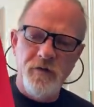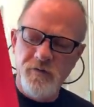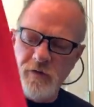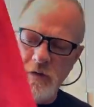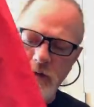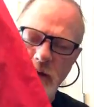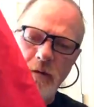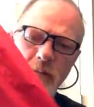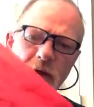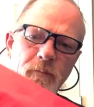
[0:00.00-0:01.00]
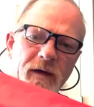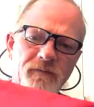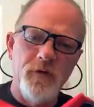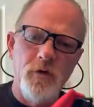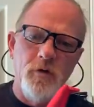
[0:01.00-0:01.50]
This ended up being my
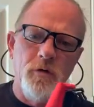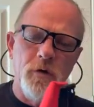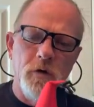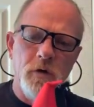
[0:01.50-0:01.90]
food